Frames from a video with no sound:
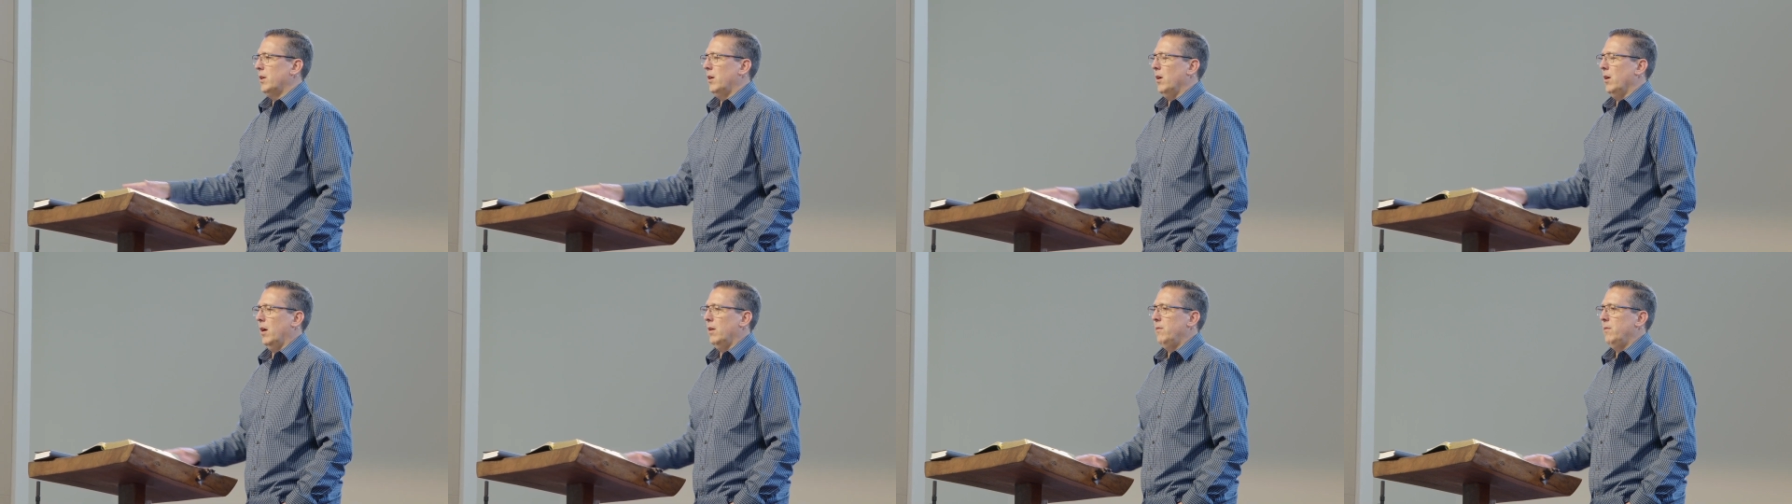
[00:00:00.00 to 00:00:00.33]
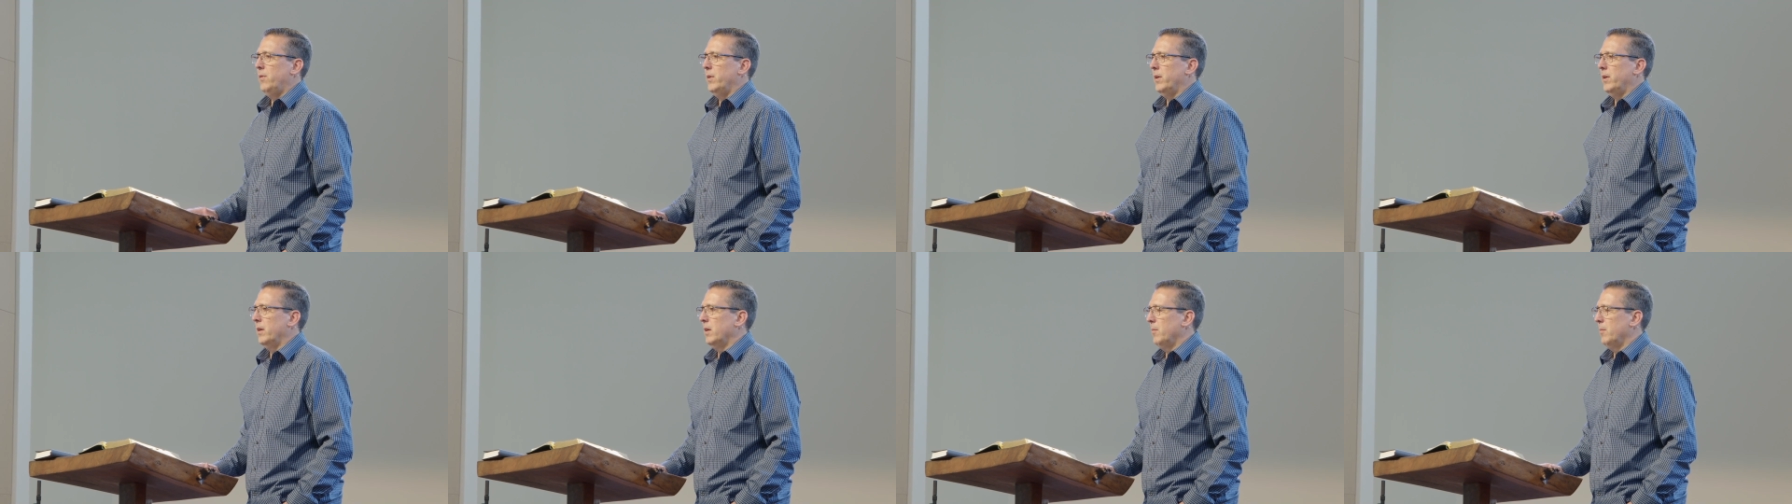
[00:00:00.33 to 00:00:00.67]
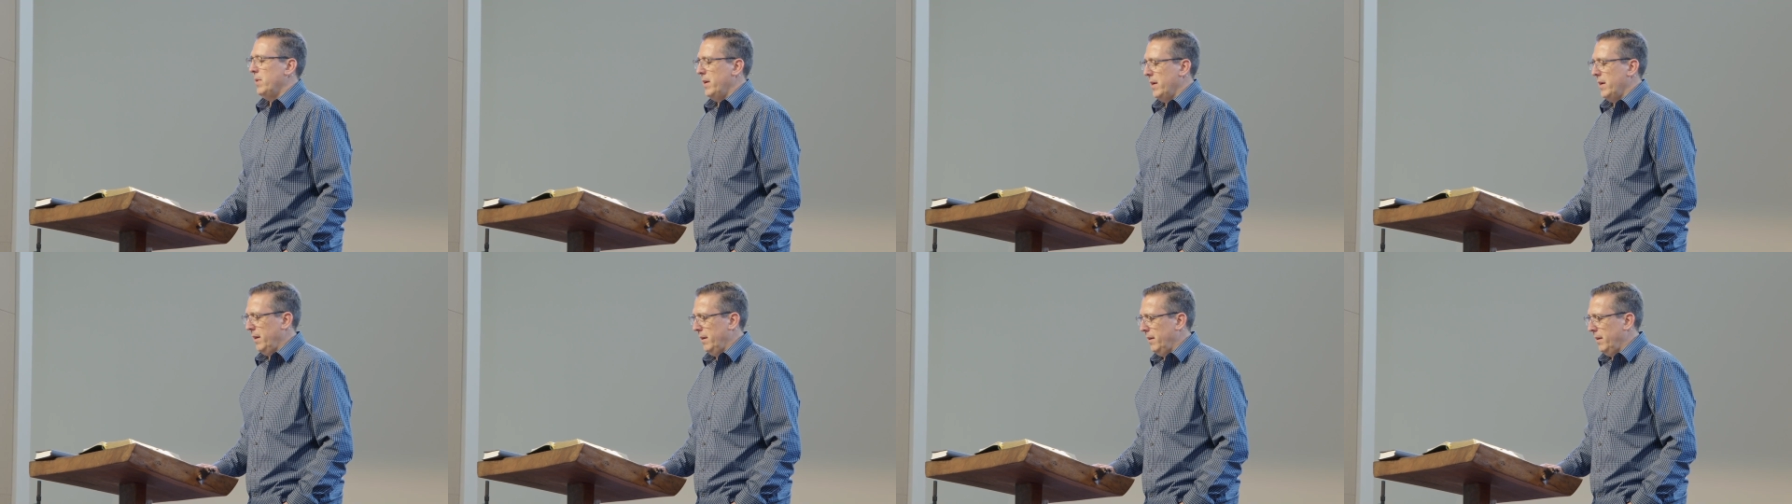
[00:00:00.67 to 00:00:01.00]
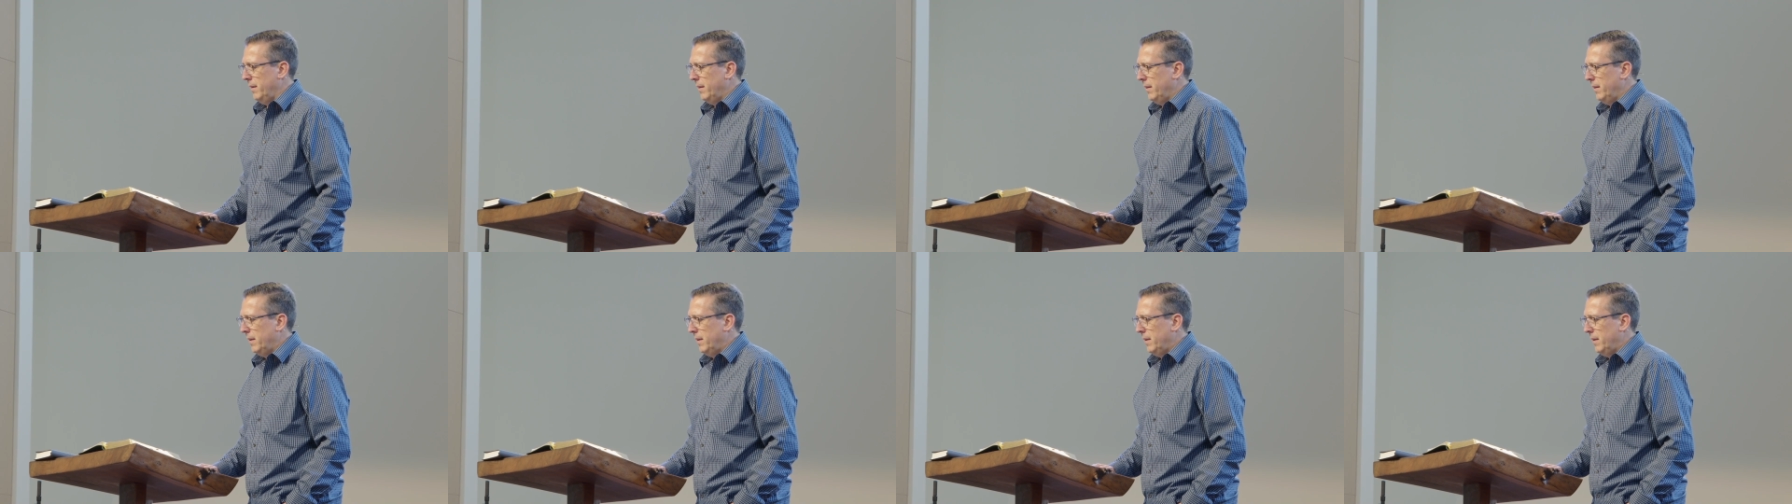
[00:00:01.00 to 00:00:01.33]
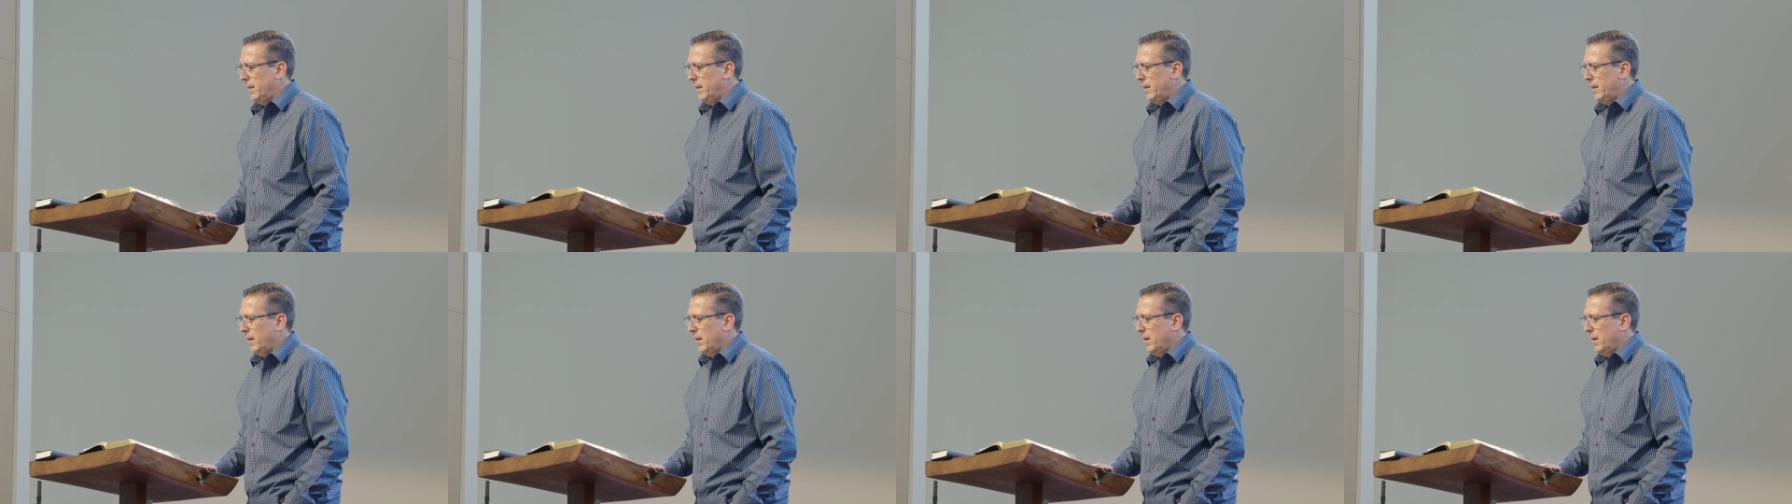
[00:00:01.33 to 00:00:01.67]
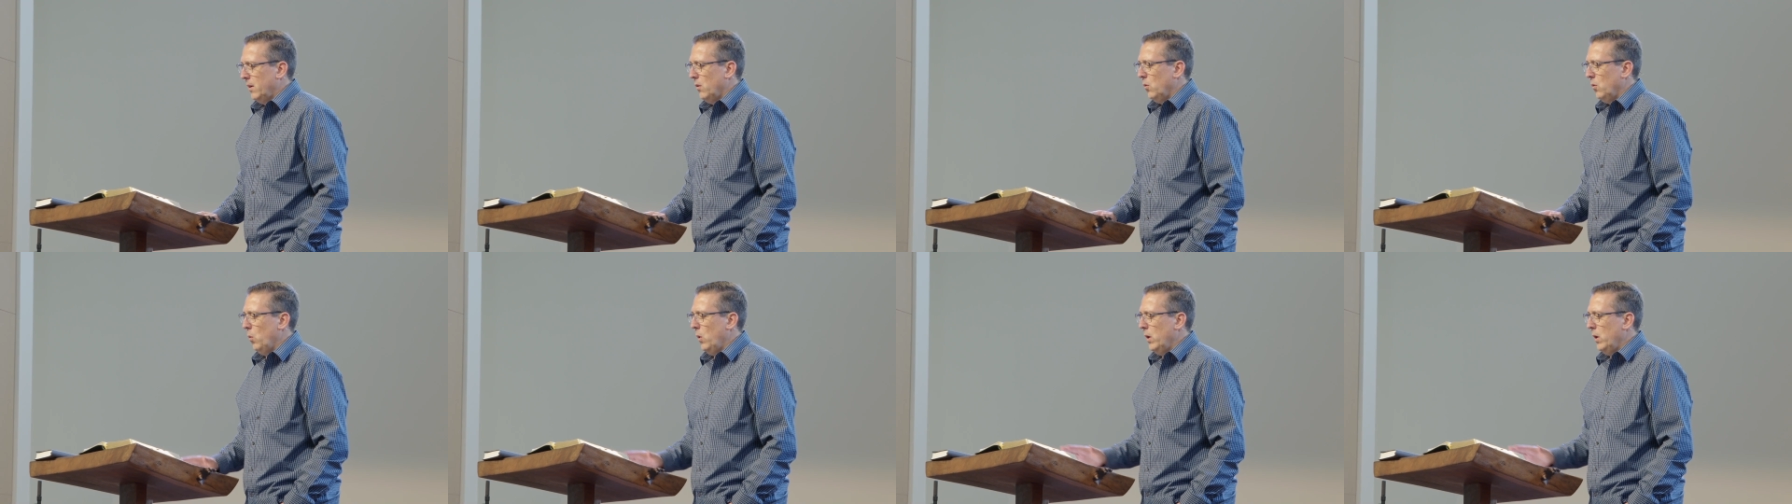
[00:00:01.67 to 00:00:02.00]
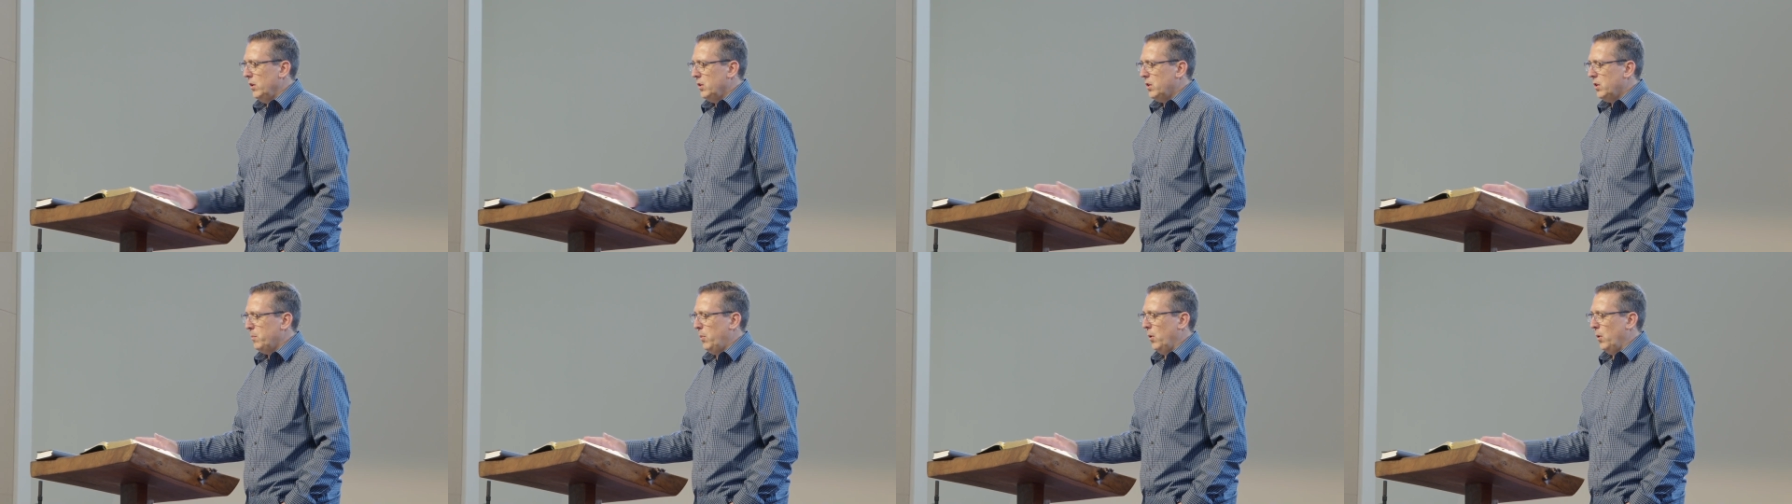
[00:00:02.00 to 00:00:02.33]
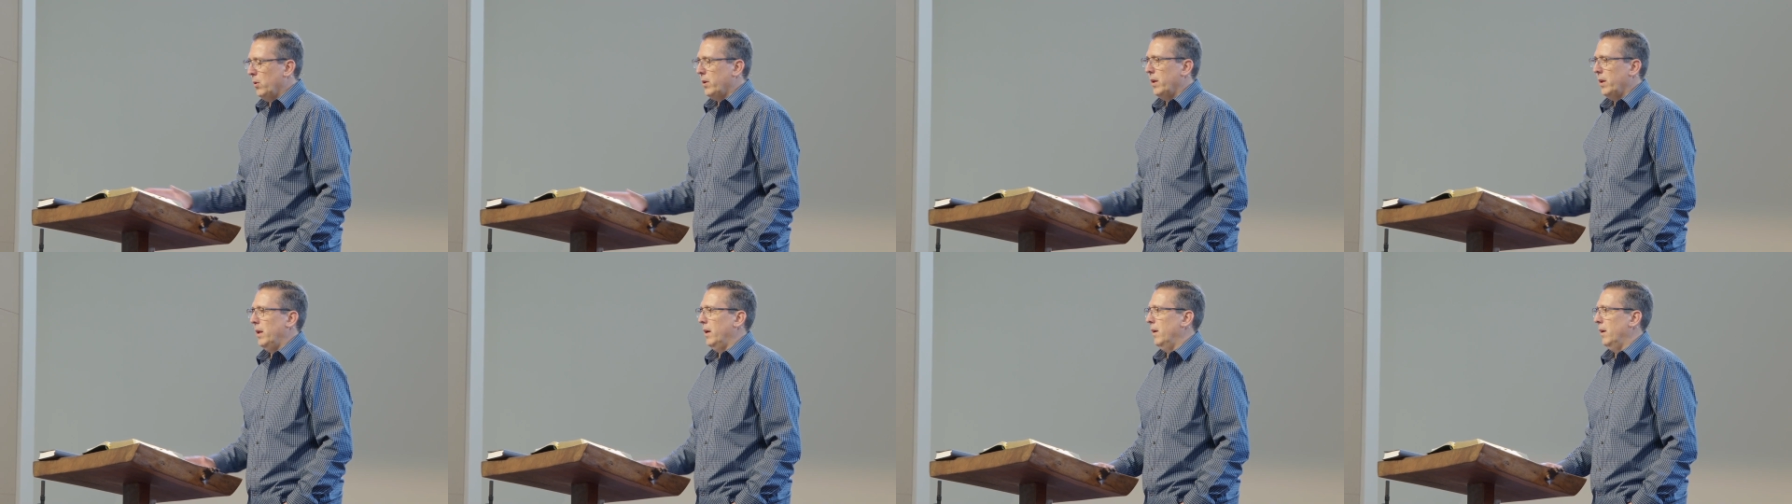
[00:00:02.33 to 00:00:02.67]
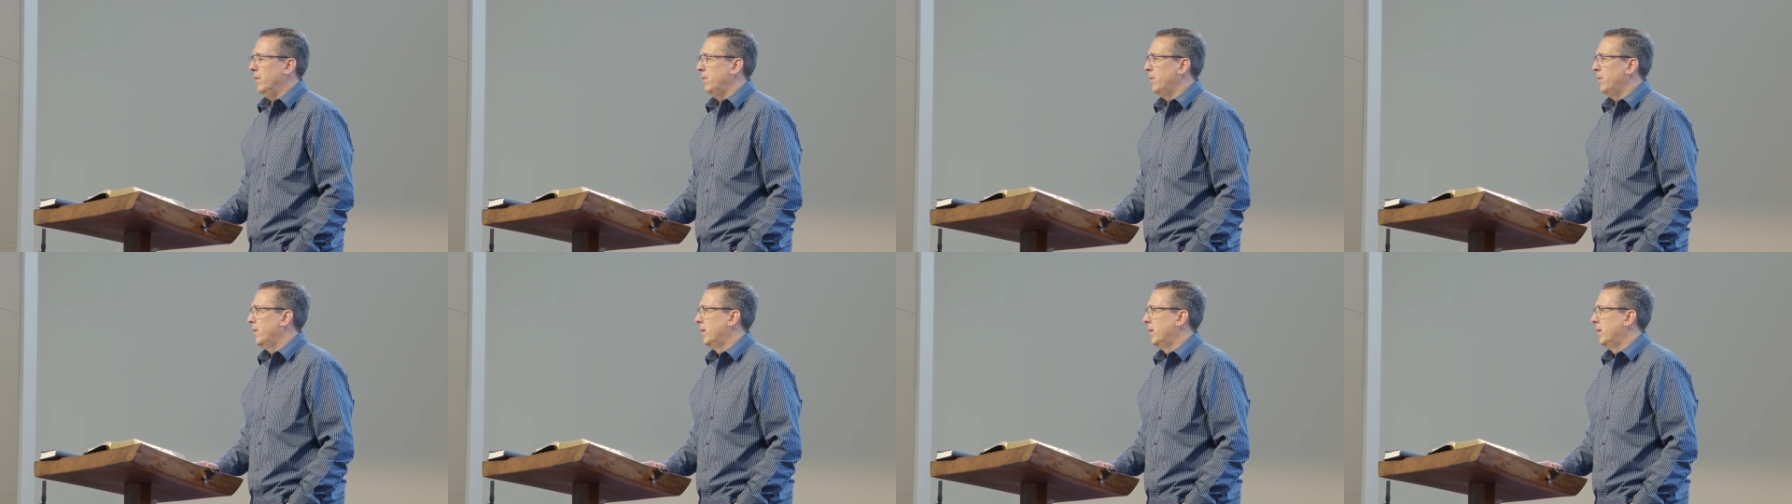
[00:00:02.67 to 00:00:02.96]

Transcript: God fearing man, well spoken of